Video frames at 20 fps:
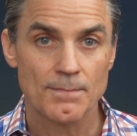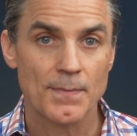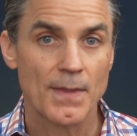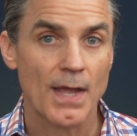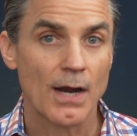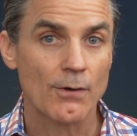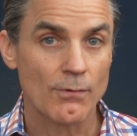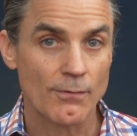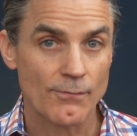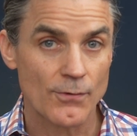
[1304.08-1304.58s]

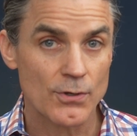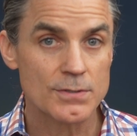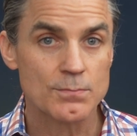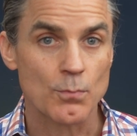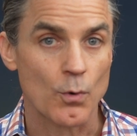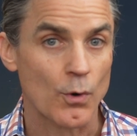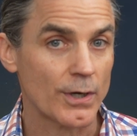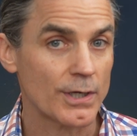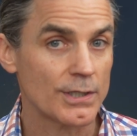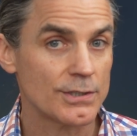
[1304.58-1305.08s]
a reverse
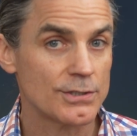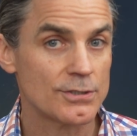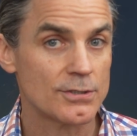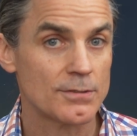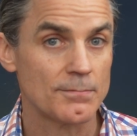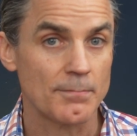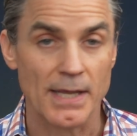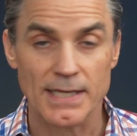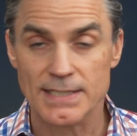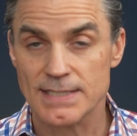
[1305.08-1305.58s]
mortgage
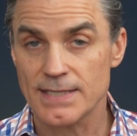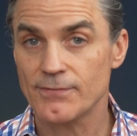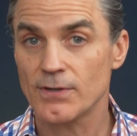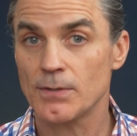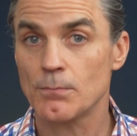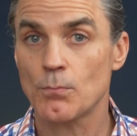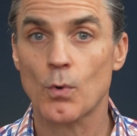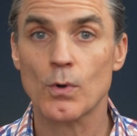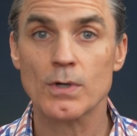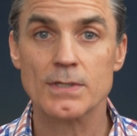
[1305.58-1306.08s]
makes even
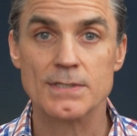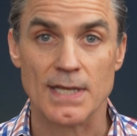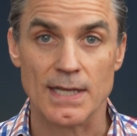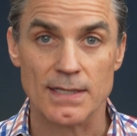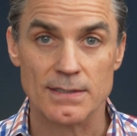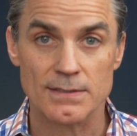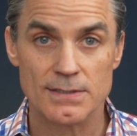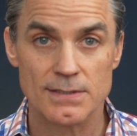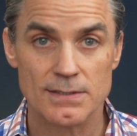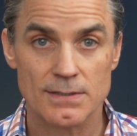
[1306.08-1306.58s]
more
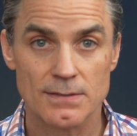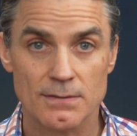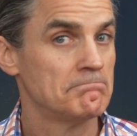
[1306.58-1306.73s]
sense.